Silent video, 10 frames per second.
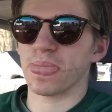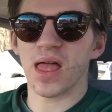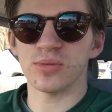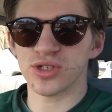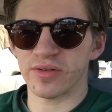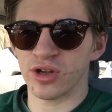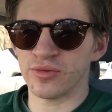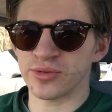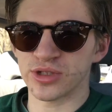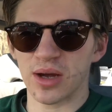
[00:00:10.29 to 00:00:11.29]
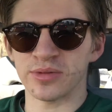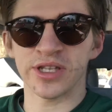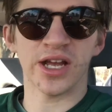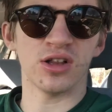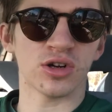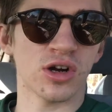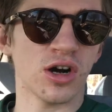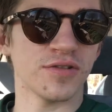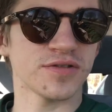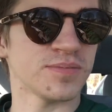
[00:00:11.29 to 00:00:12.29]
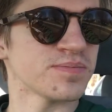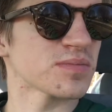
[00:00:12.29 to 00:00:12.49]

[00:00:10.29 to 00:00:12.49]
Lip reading: I'm driving home from dropping Taylor off.